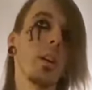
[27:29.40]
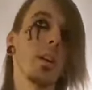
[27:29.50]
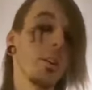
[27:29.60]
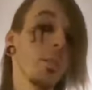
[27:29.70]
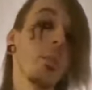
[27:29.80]

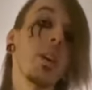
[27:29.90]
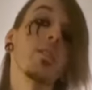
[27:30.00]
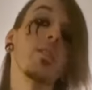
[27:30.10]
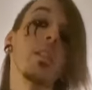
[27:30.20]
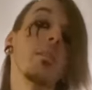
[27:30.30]
and are
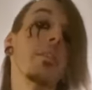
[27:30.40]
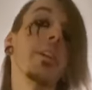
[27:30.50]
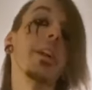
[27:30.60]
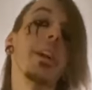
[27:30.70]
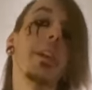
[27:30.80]
depressed every
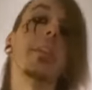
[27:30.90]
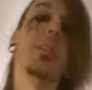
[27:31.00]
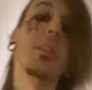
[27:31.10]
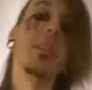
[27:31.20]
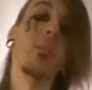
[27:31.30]
day.
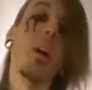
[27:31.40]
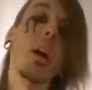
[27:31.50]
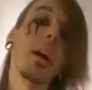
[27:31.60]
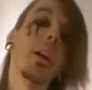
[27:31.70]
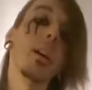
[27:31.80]

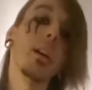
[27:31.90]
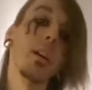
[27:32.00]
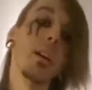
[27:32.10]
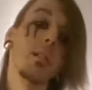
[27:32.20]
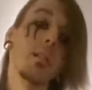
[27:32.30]
Why?
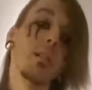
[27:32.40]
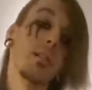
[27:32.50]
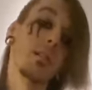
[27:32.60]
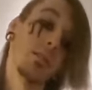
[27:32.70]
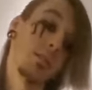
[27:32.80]

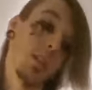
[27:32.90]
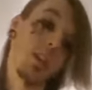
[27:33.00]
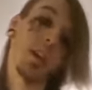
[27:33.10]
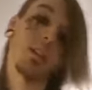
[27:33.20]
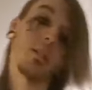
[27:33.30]
Because they
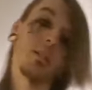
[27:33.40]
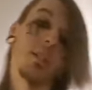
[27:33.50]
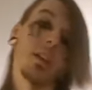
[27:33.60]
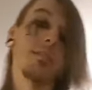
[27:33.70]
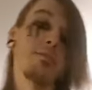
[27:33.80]
hate their
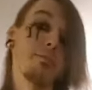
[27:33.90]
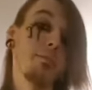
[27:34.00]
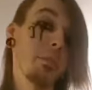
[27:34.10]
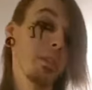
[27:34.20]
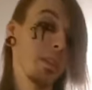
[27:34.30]
life,
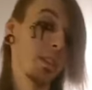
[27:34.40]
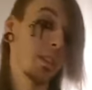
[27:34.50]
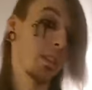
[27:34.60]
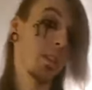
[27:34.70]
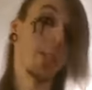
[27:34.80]
but
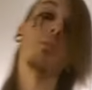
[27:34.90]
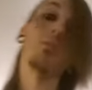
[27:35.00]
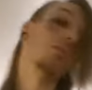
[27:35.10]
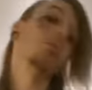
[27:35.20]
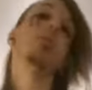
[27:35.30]
they don't
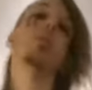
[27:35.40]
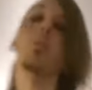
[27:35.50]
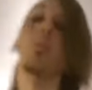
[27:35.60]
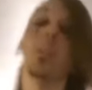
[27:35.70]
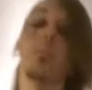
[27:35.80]
know what to
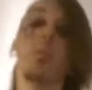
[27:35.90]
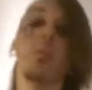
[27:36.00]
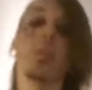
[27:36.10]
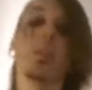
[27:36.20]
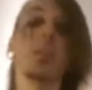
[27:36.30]
do
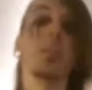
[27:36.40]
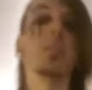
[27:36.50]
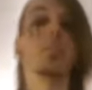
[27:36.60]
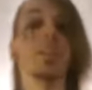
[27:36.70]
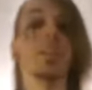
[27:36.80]
anymore. Because they